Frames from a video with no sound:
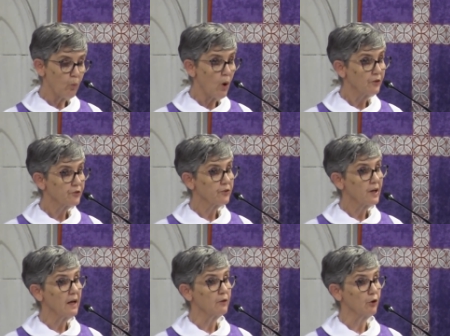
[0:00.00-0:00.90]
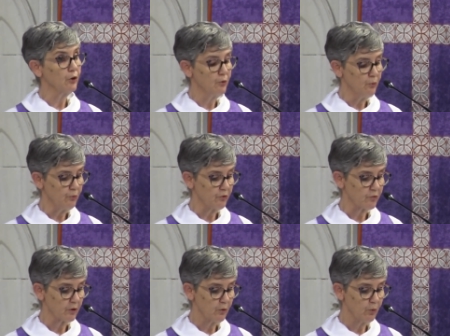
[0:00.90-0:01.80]
What and who
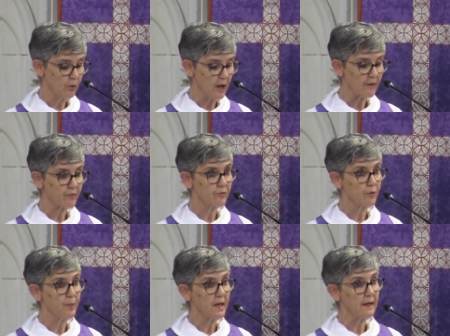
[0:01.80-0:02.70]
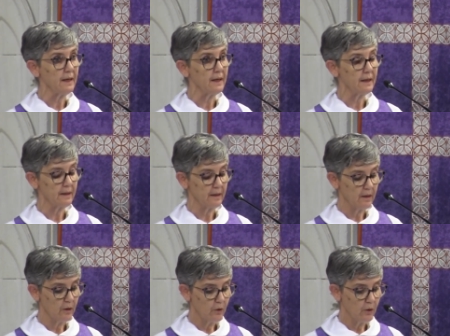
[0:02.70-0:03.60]
does it call us to be?
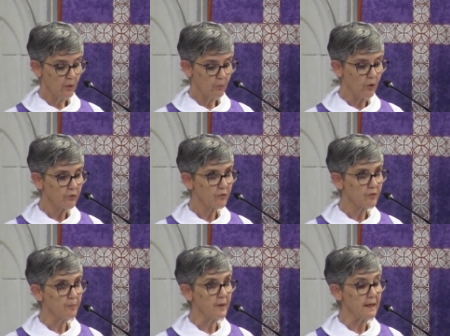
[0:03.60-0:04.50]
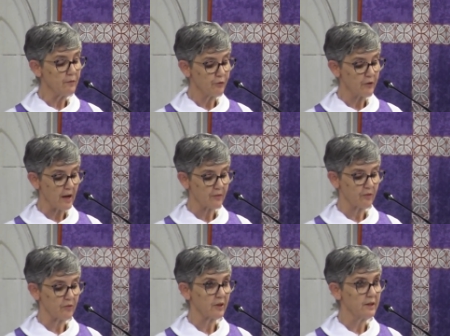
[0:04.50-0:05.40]
What does it mean for
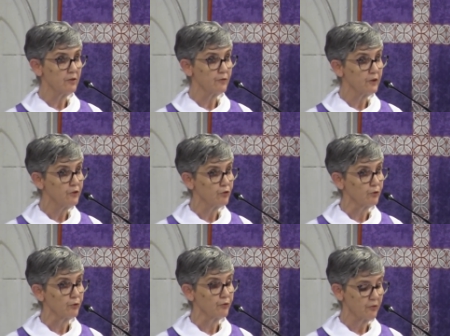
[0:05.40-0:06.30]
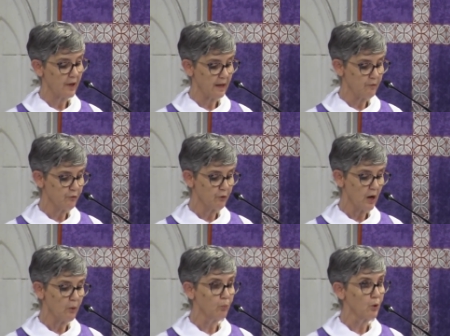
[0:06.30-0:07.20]
us as individuals and
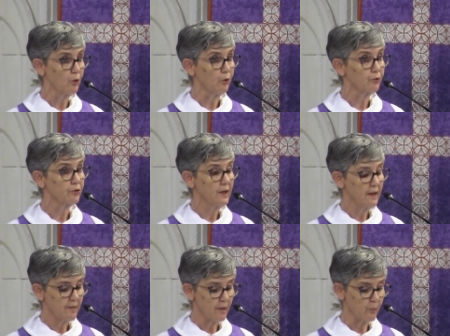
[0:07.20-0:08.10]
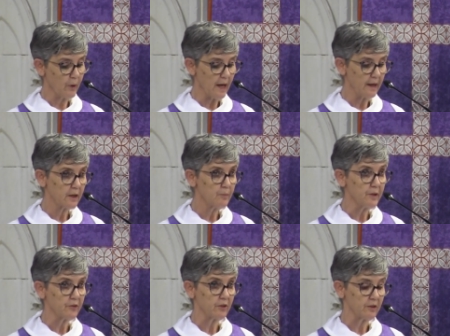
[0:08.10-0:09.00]
for our world that we are
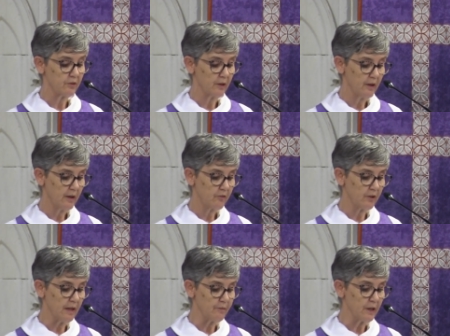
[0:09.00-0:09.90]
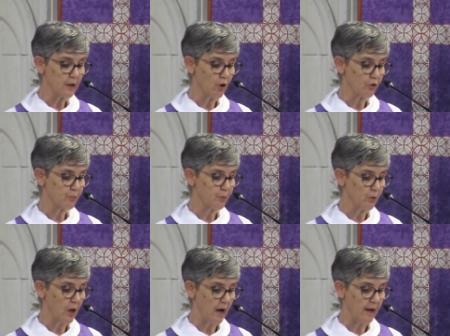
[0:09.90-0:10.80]
committed to living
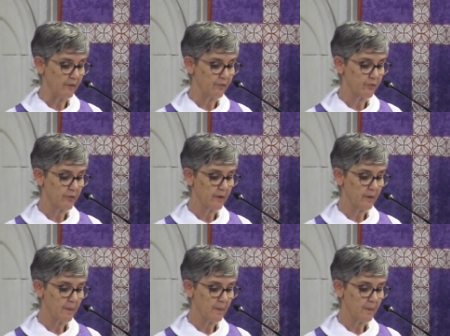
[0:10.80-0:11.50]
gospel lives?